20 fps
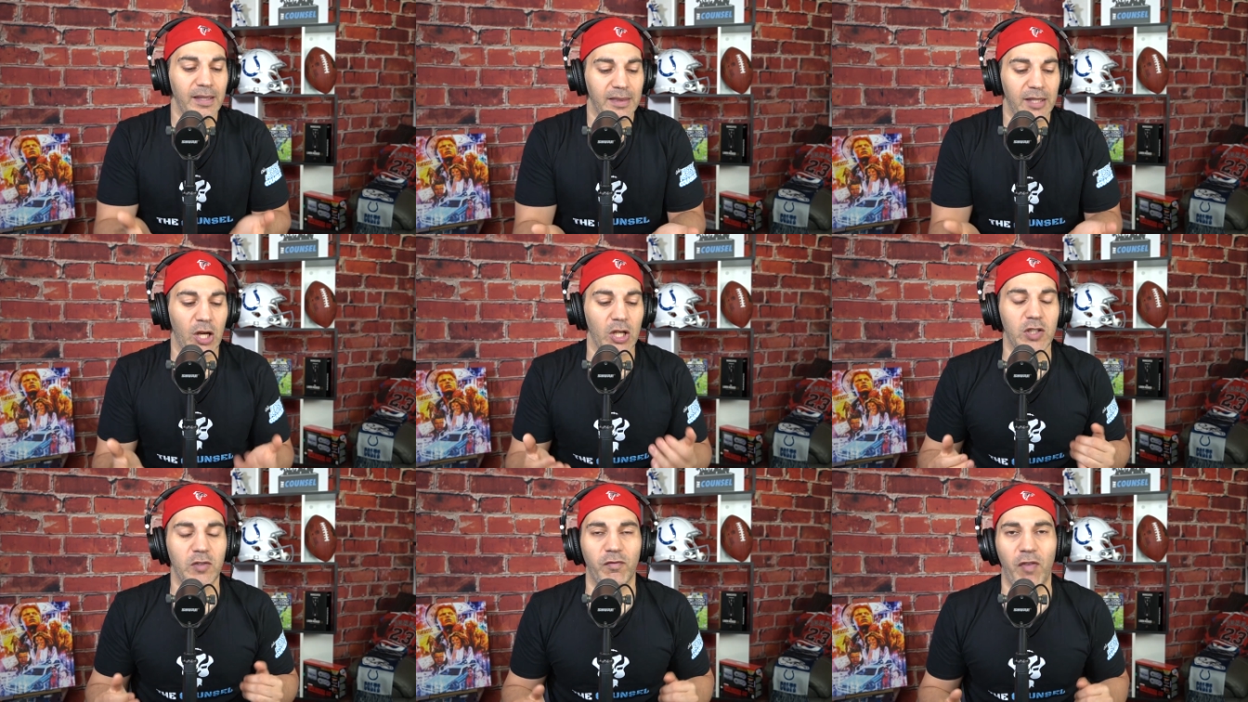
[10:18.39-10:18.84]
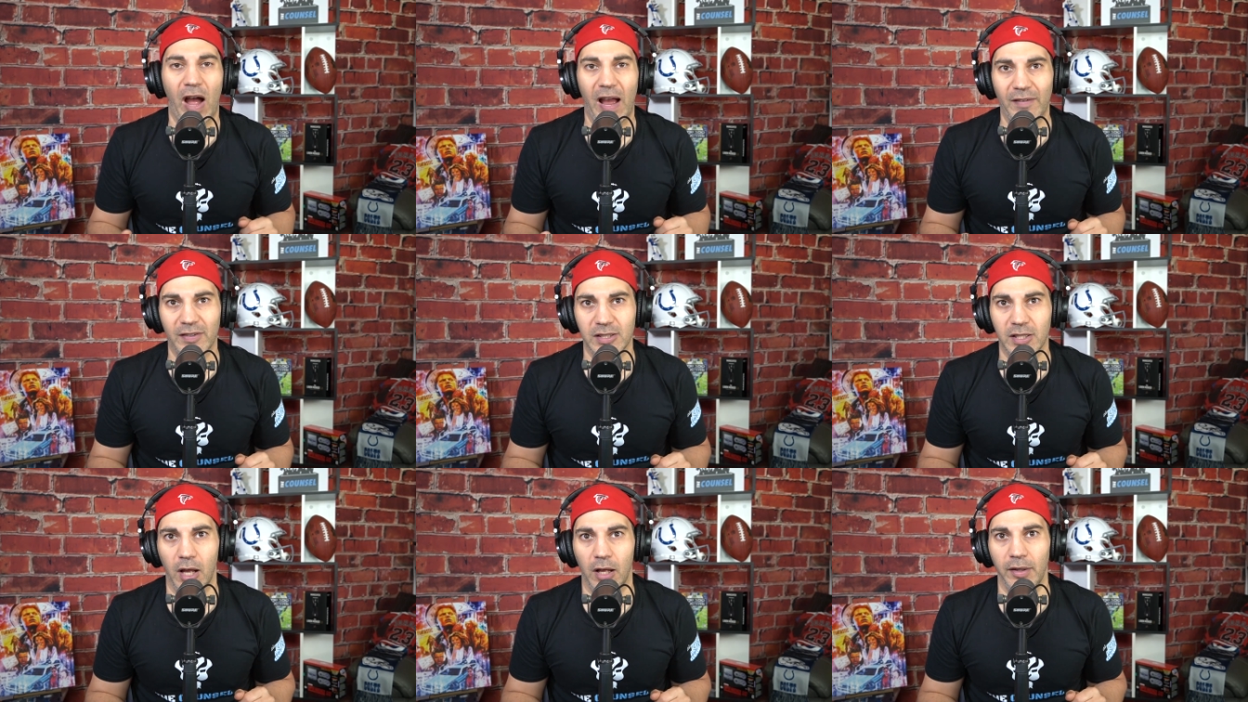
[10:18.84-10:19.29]
There's
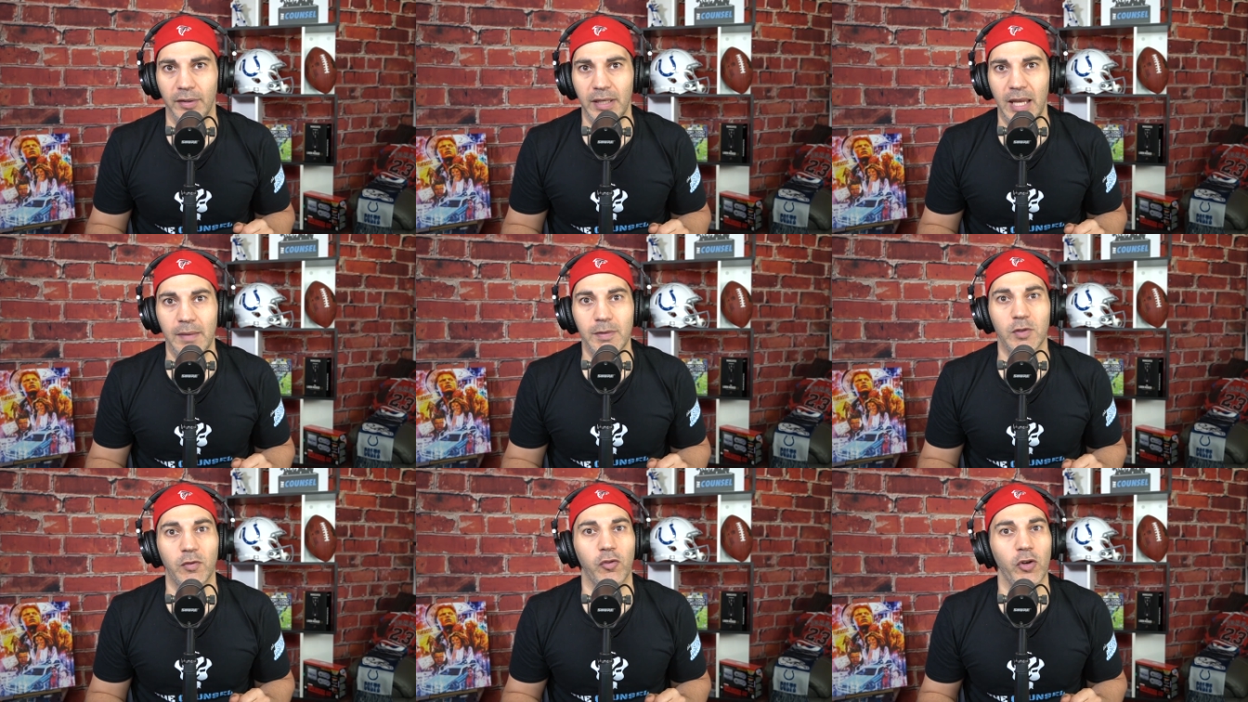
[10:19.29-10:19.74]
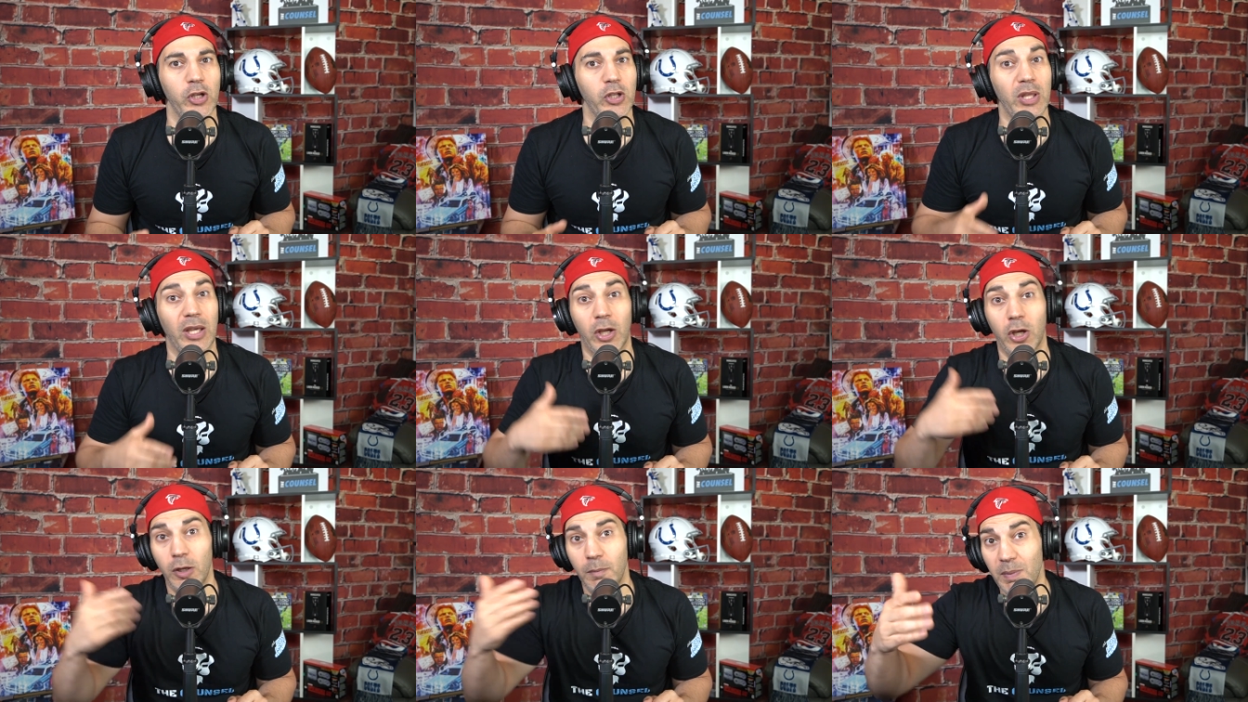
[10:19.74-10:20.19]
five solid names for
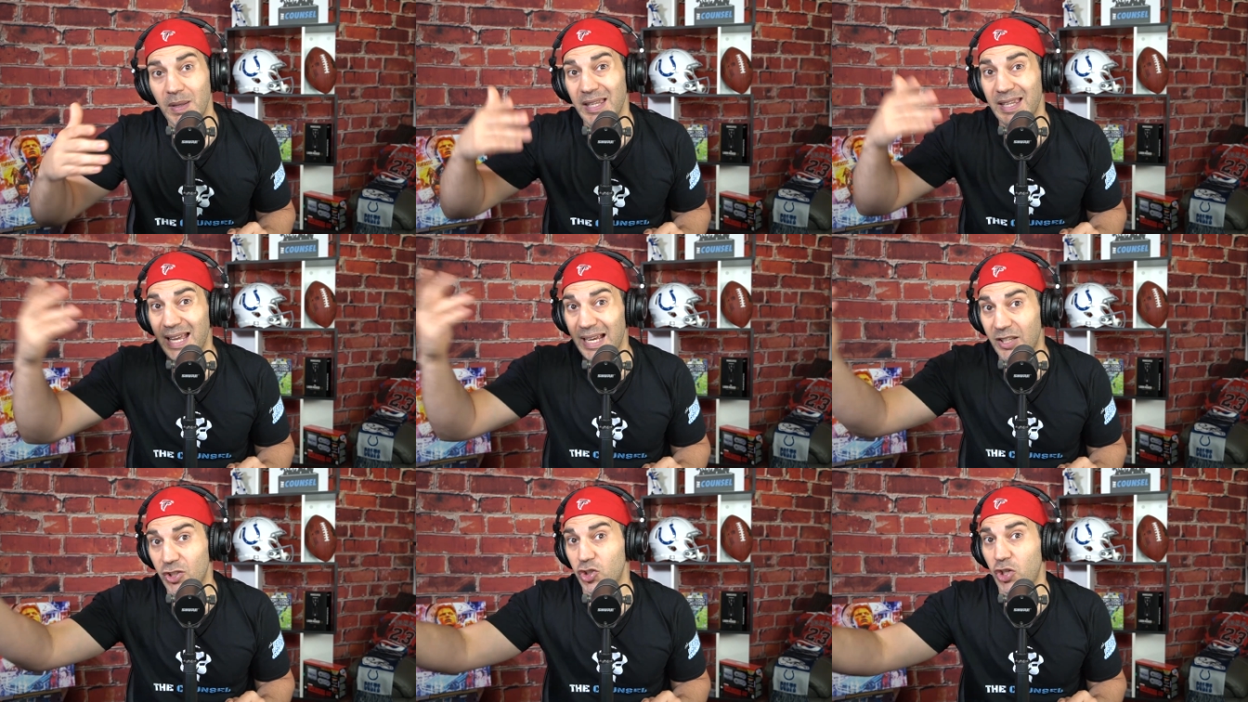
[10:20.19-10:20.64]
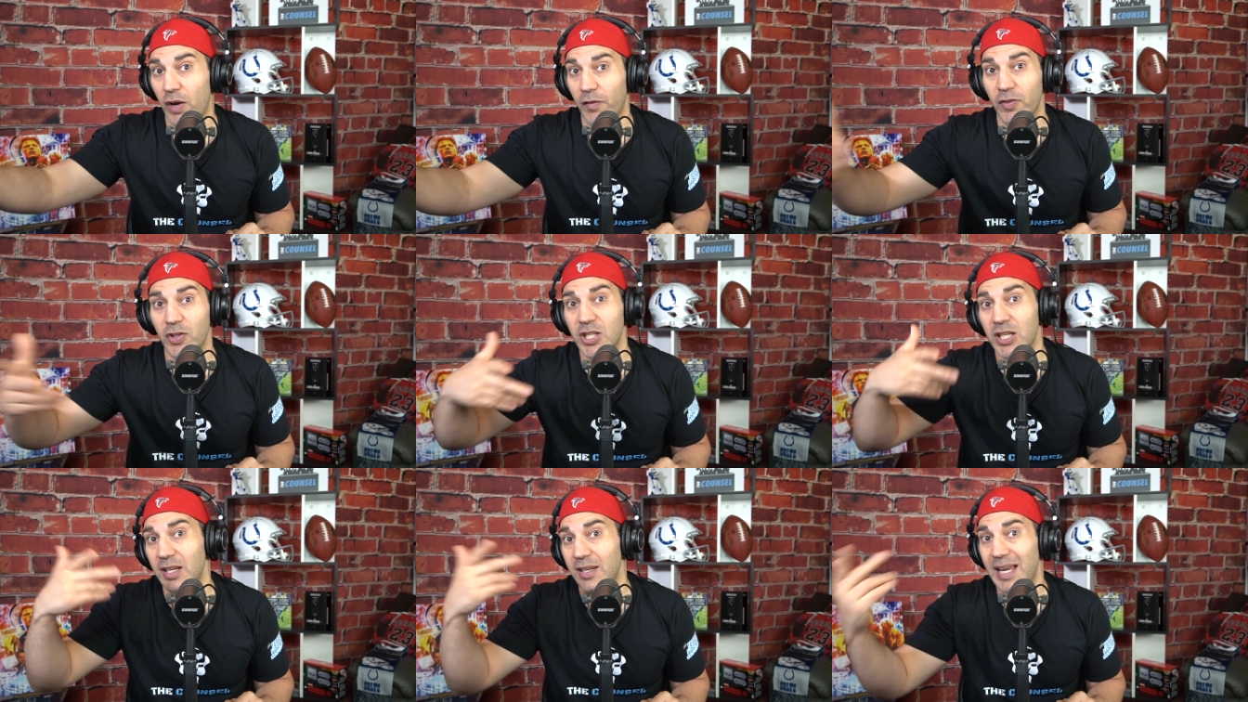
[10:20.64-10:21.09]
you that could be the next
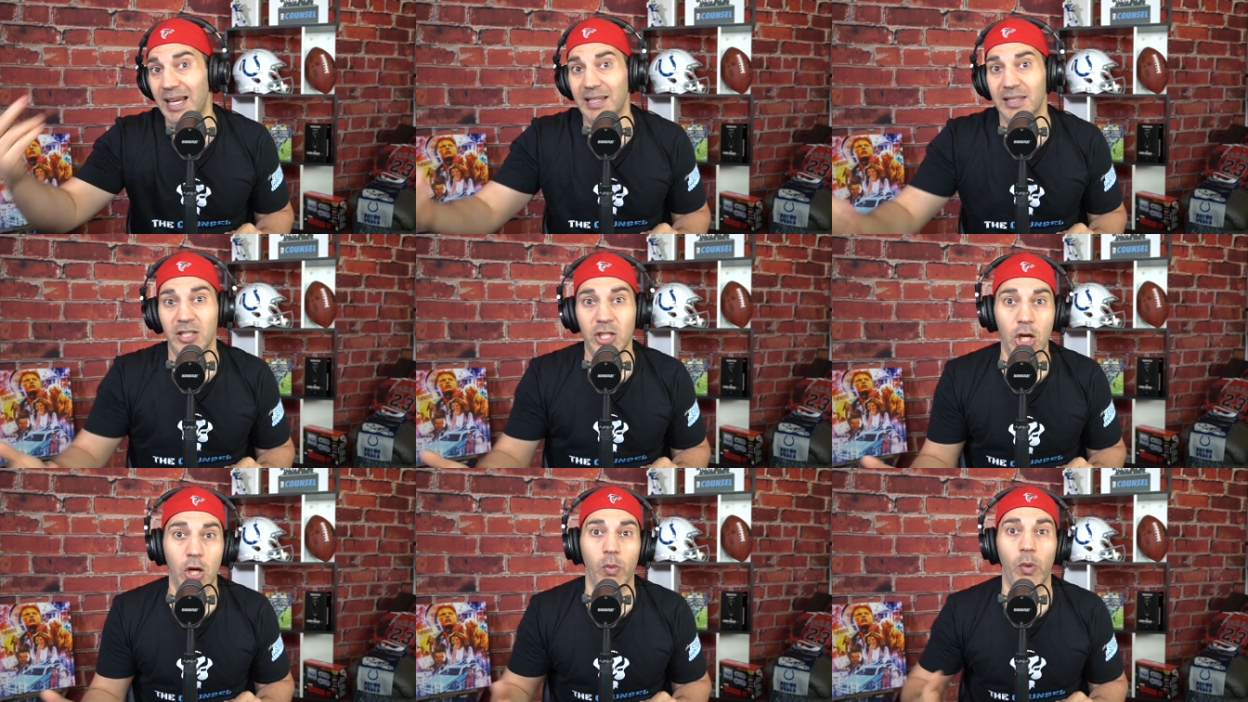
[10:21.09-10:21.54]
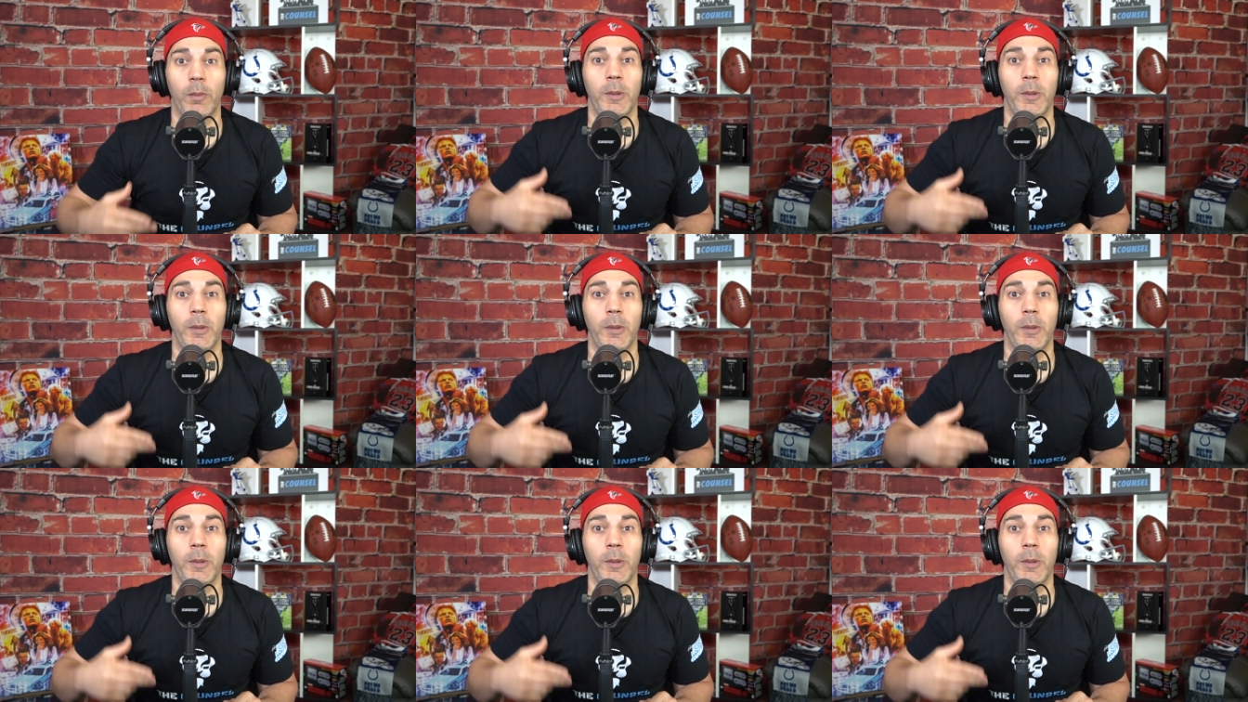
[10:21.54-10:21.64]
Jefferson the next year,